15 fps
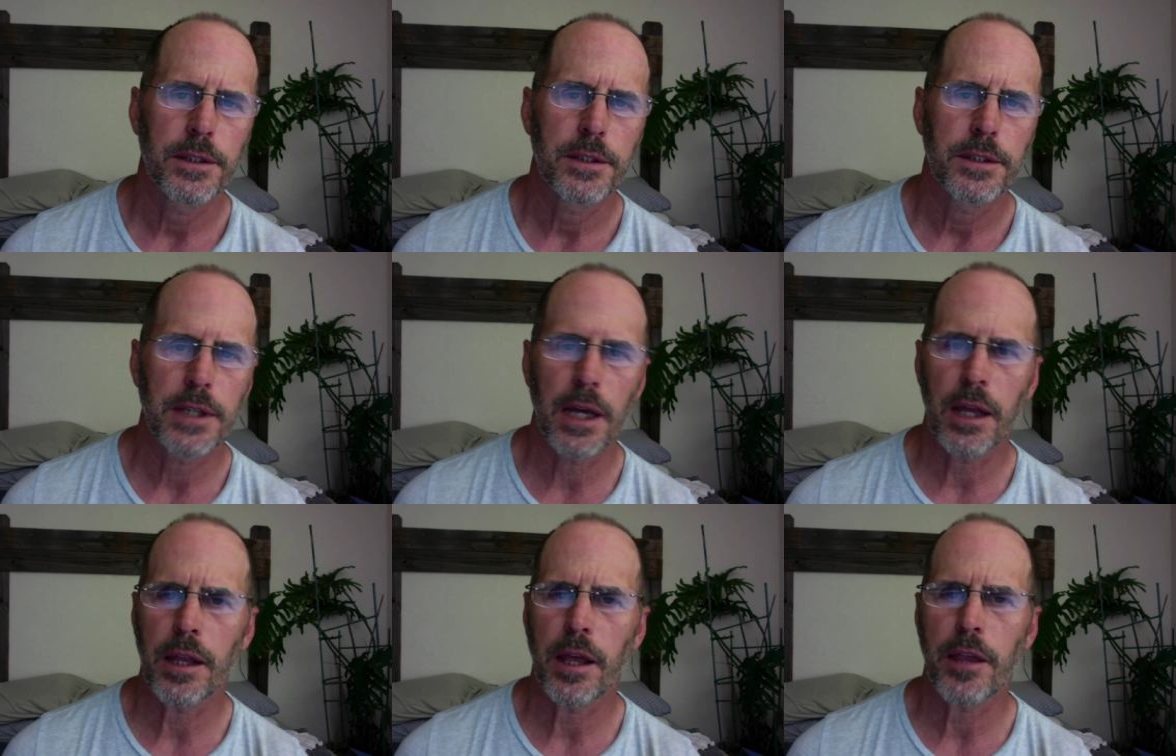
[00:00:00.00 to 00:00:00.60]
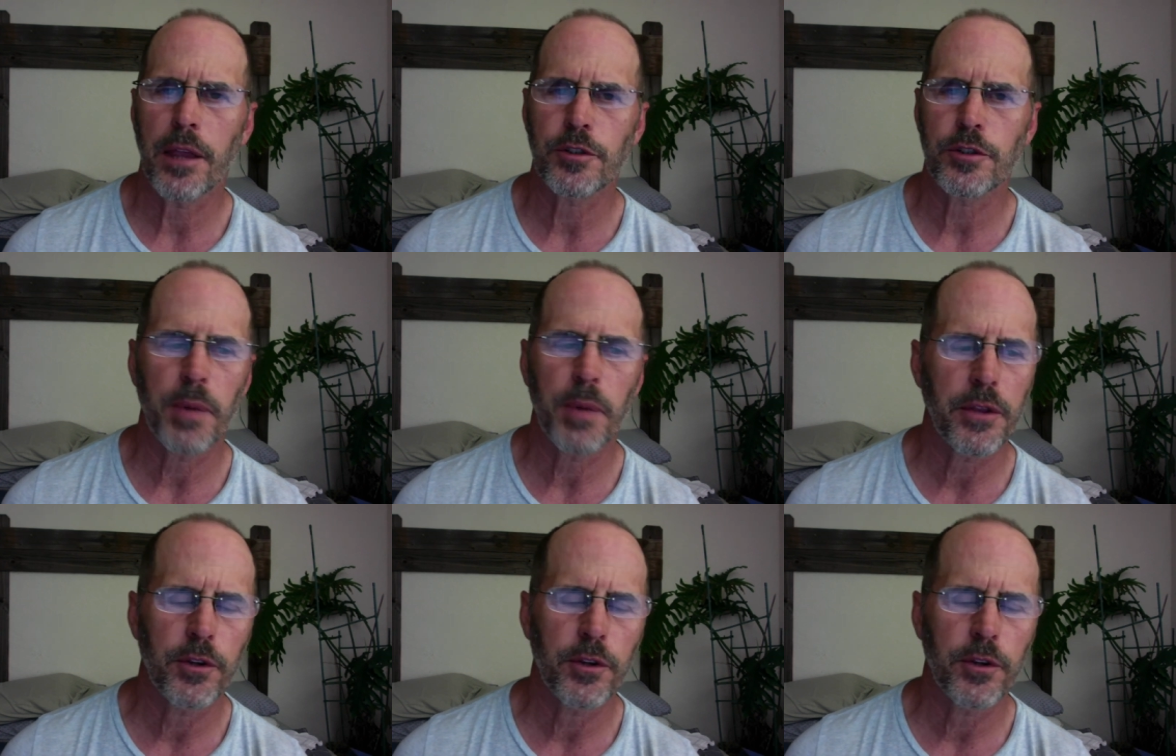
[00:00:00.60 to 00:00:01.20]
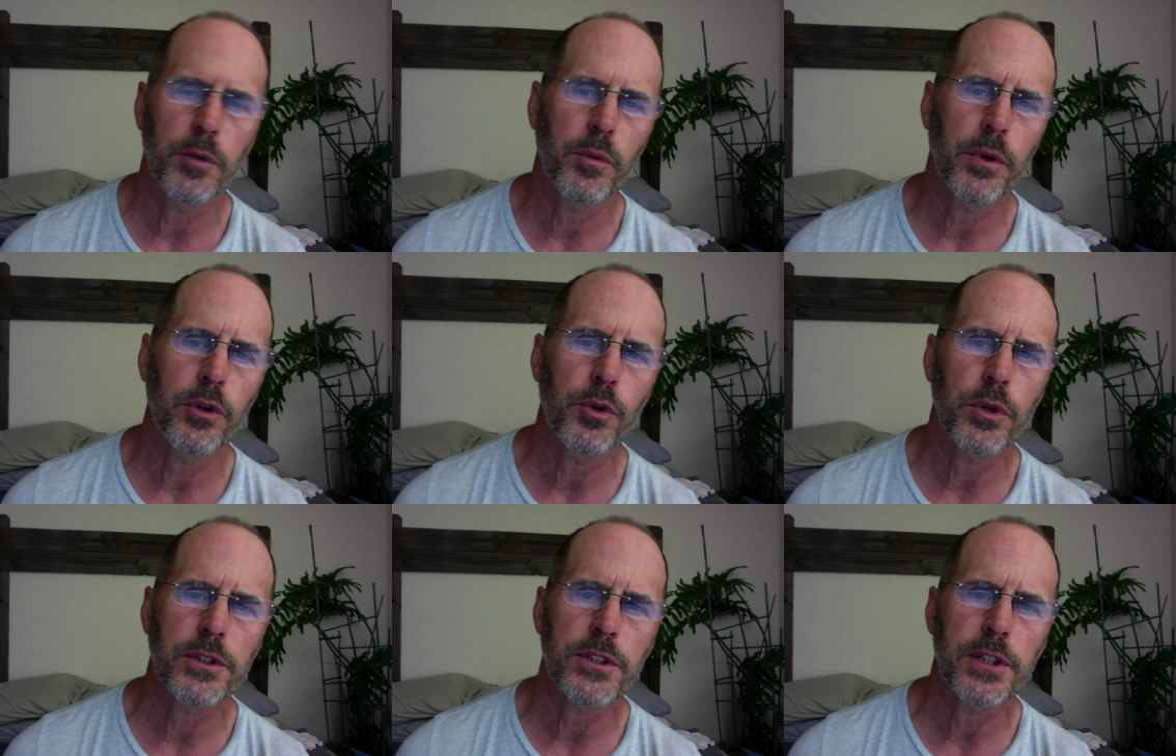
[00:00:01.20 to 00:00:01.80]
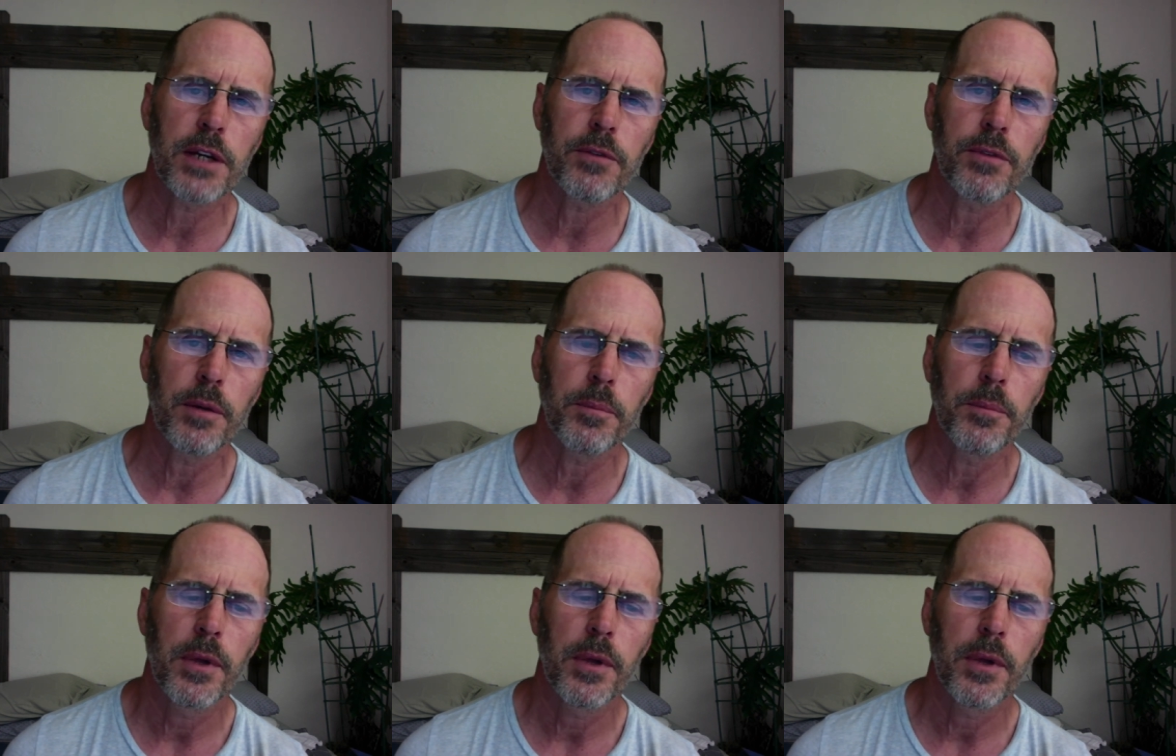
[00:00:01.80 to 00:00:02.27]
Tell others about the only one who can save them,